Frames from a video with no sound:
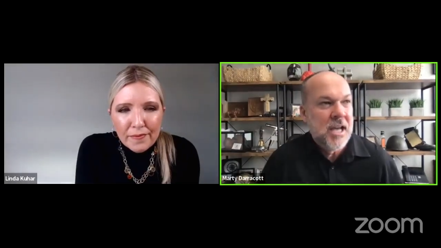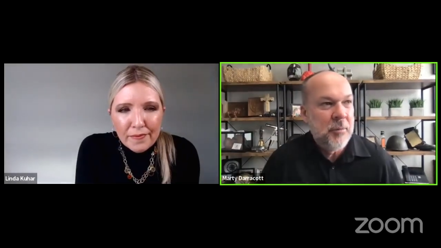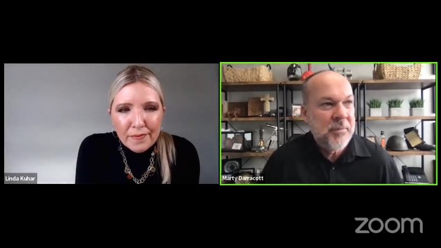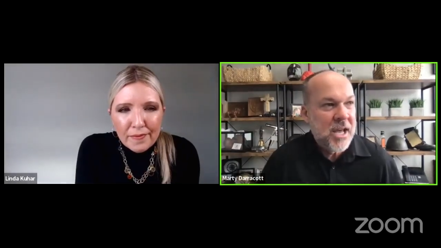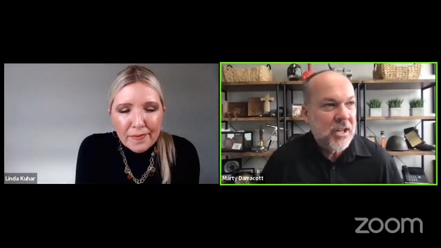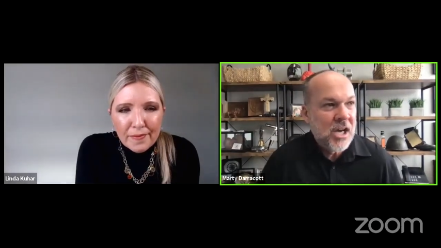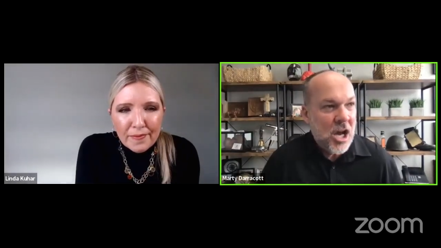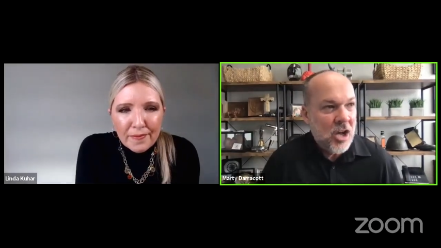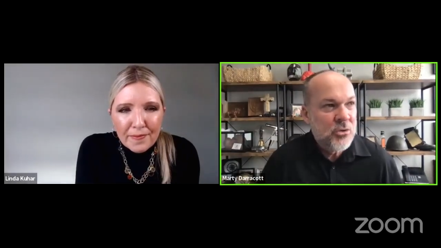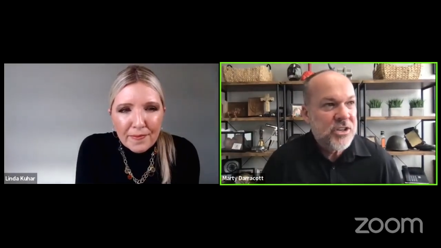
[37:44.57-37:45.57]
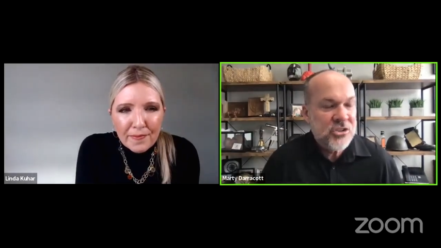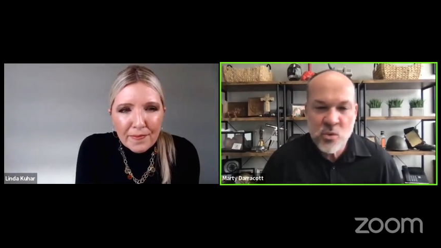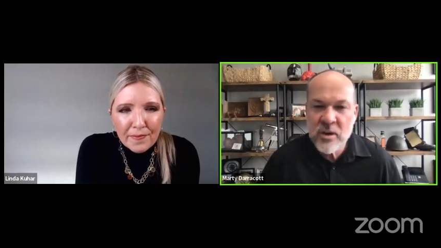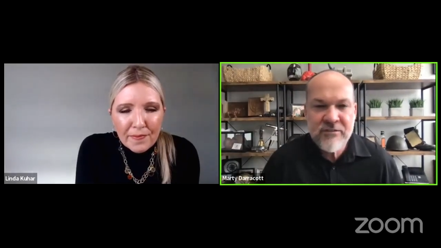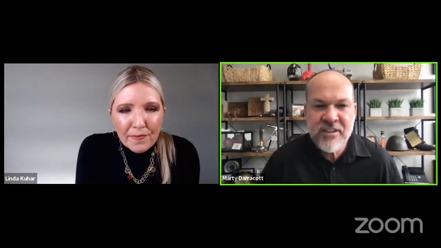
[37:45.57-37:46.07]
Speaker 1: I'm down
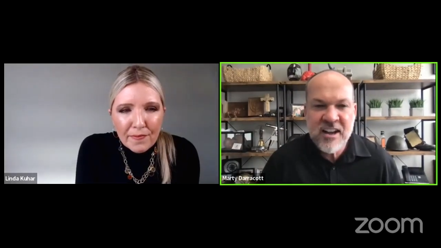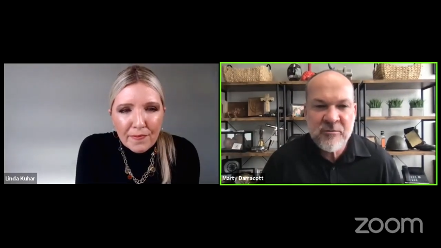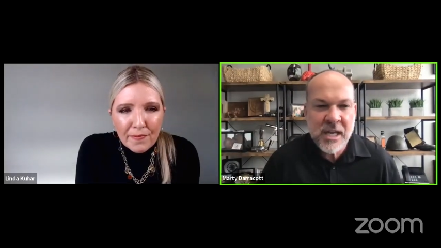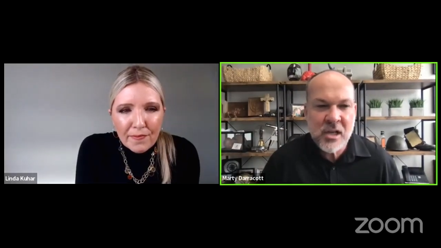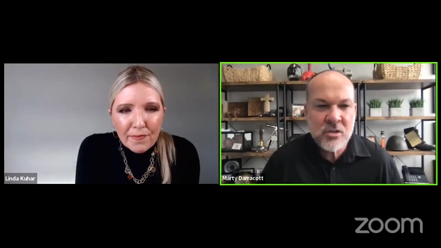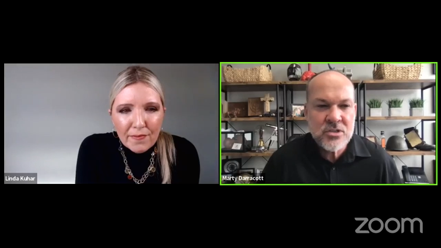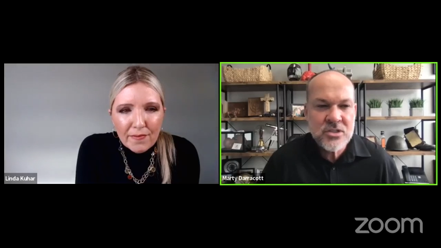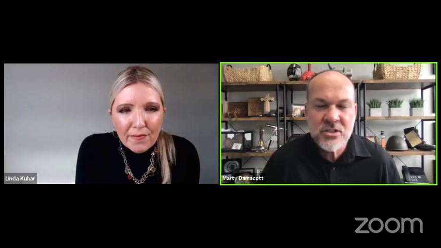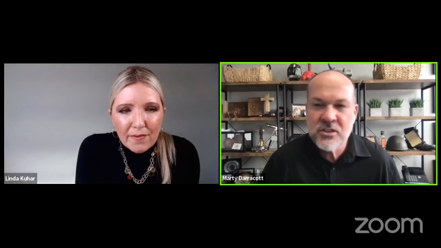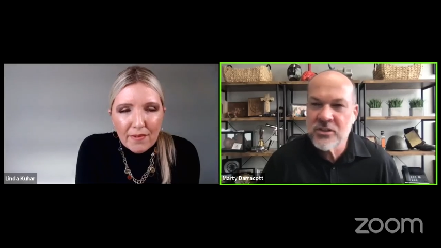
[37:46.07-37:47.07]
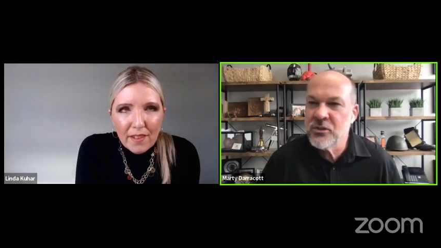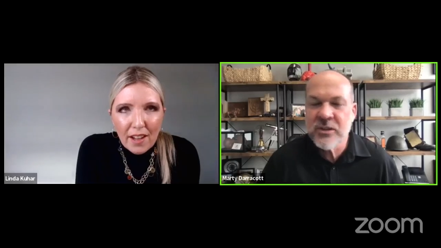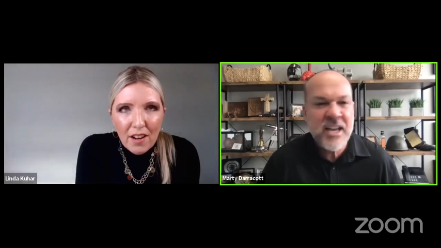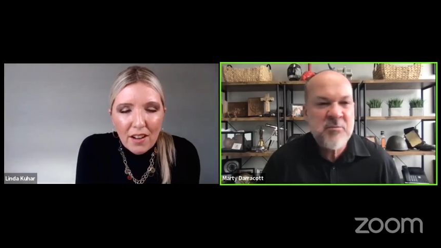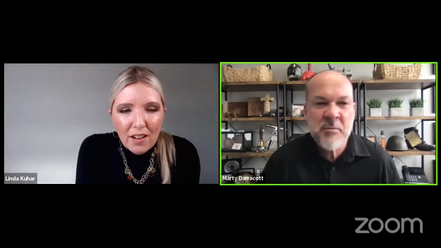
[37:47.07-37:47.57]
125 pounds. You
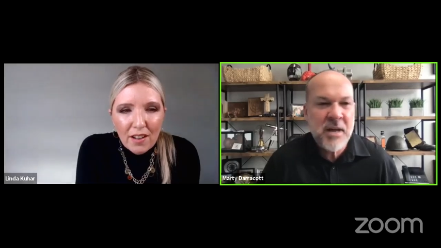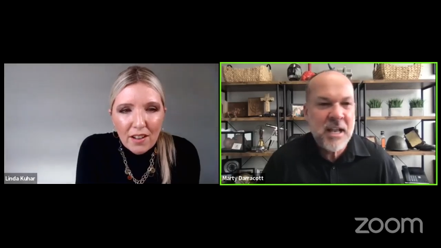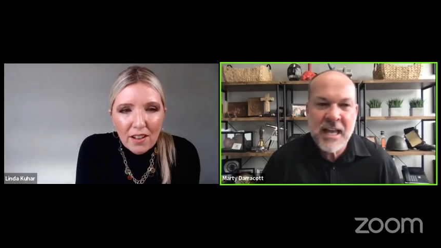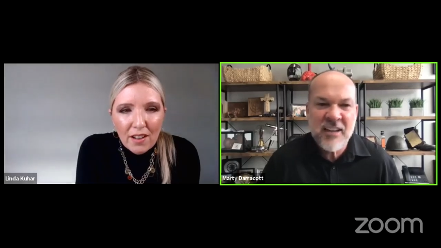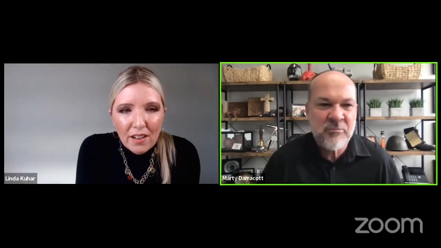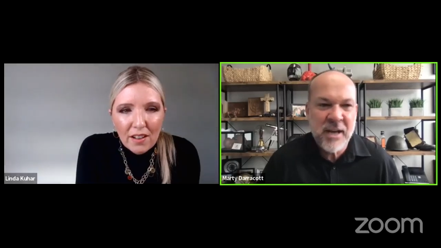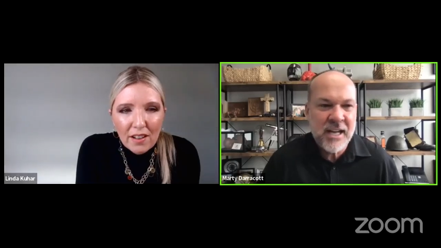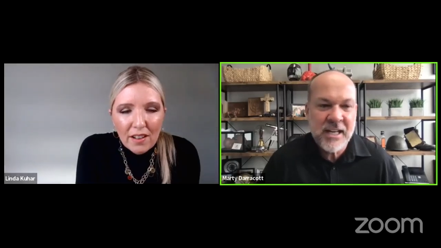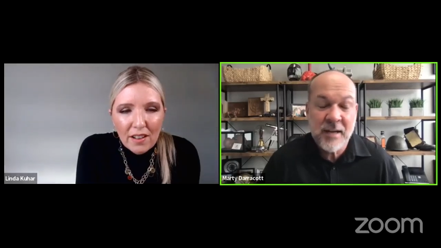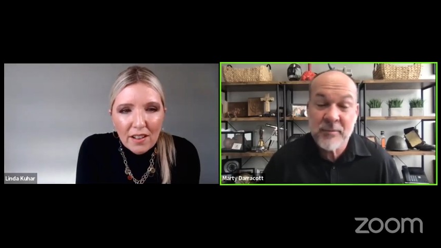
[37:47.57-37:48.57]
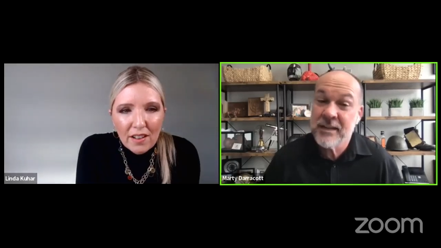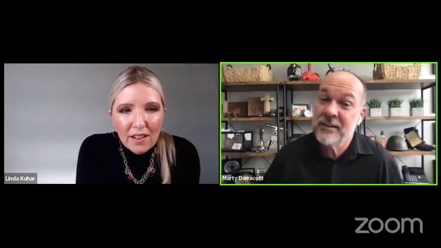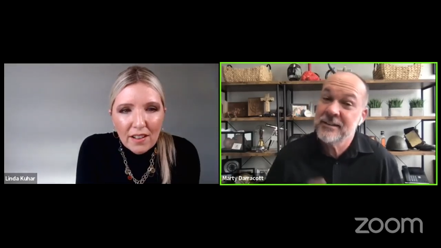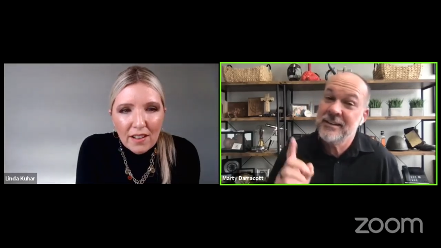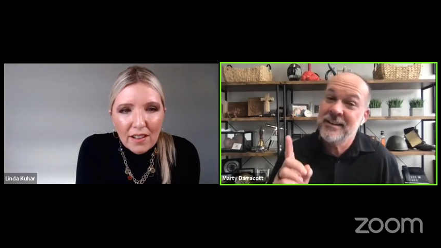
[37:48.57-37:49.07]
gave me my life back. I'm
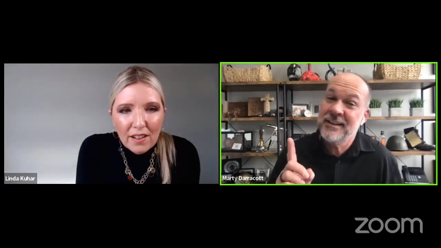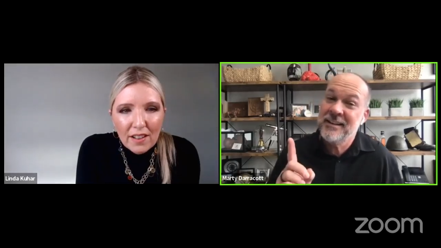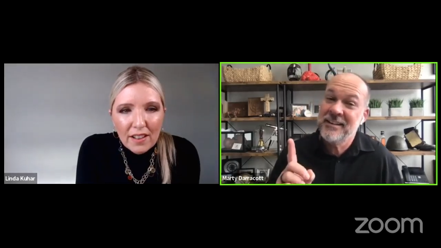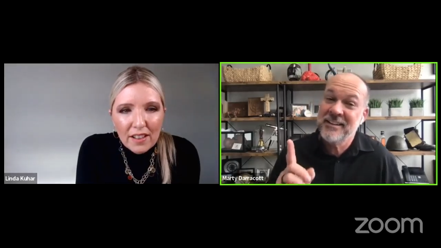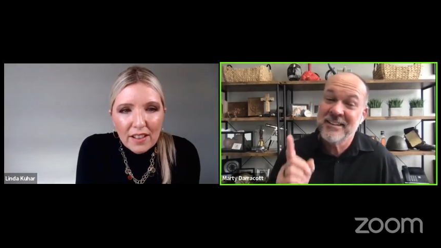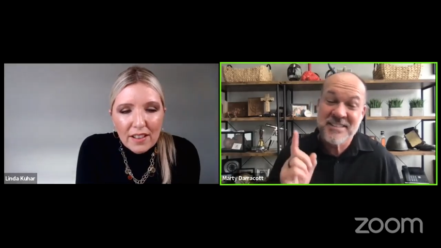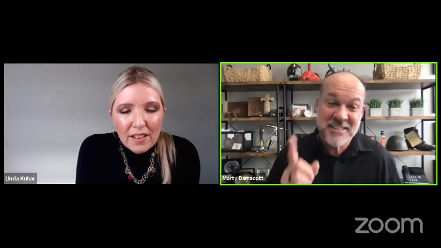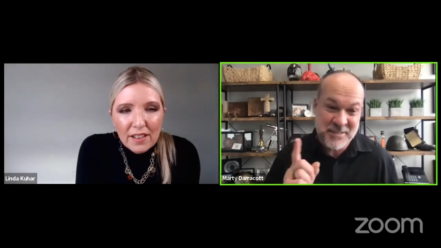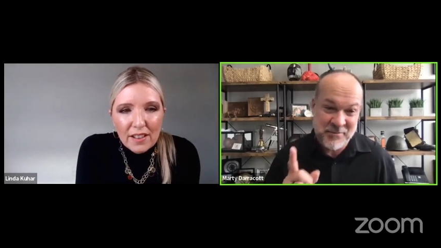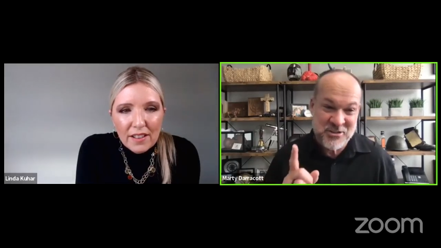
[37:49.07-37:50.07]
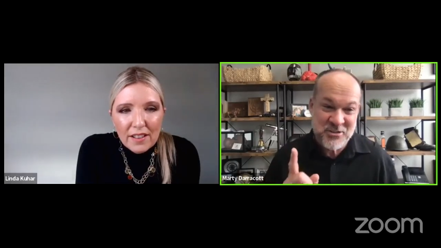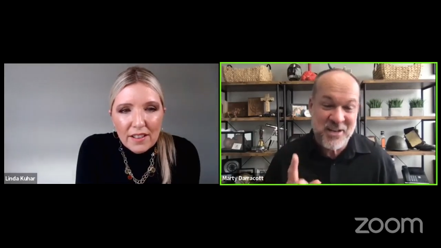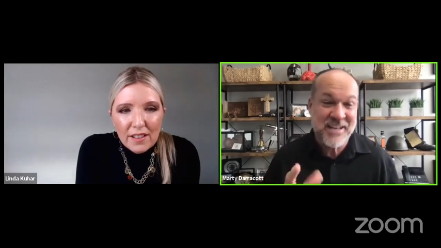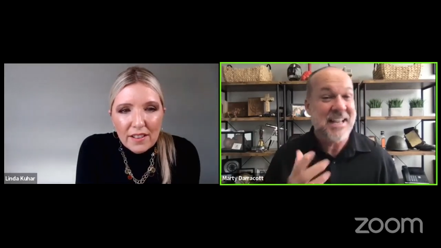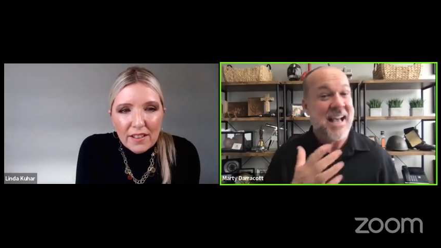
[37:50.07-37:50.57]
like, eh, let's get something
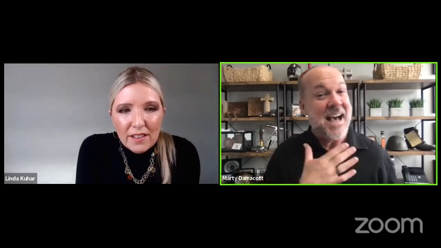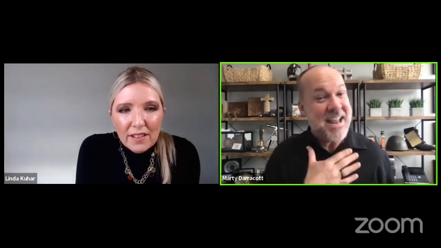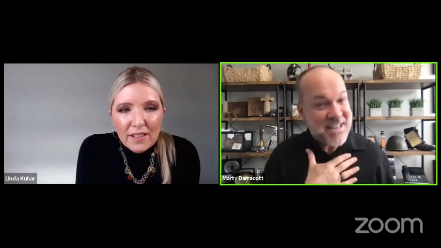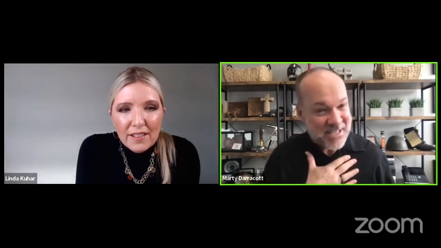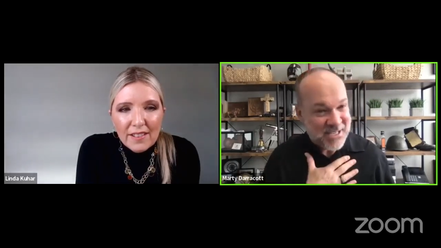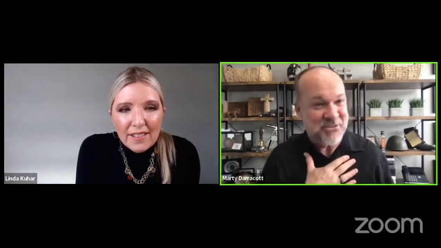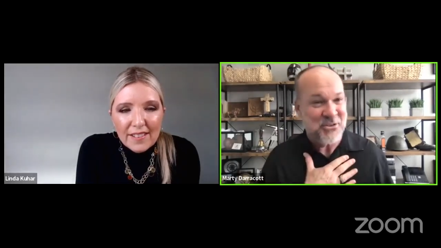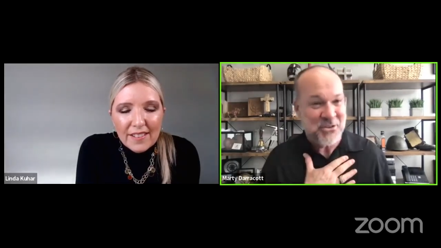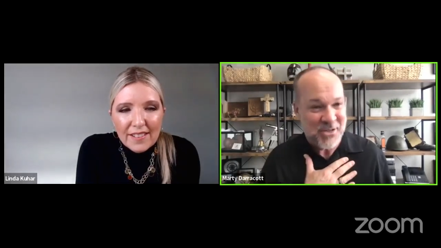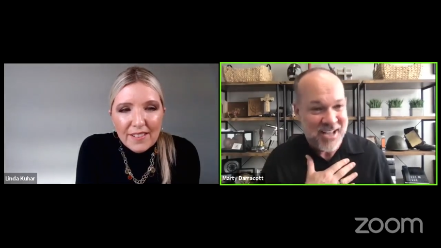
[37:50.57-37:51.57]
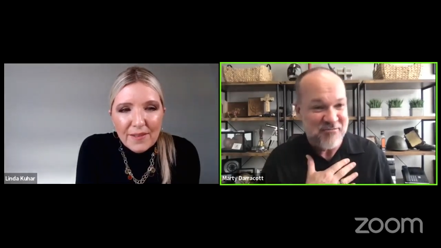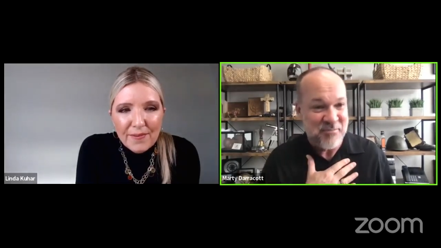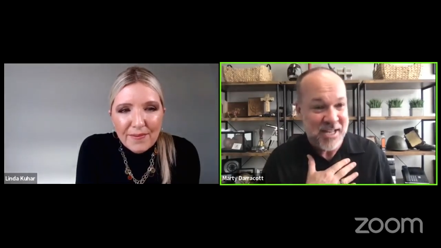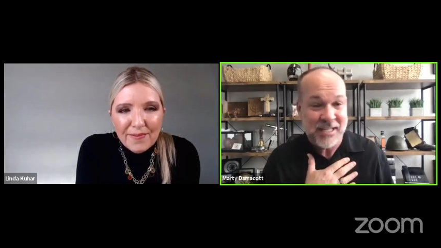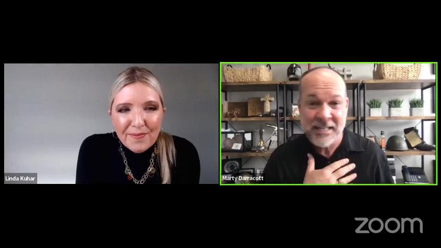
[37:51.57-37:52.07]
straight. I didn't give you your life
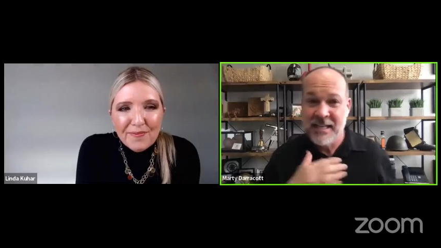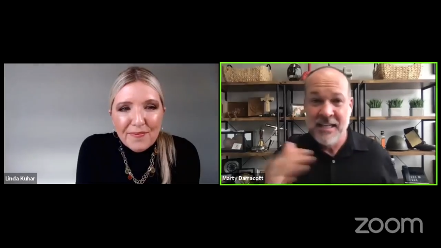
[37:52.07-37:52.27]
back.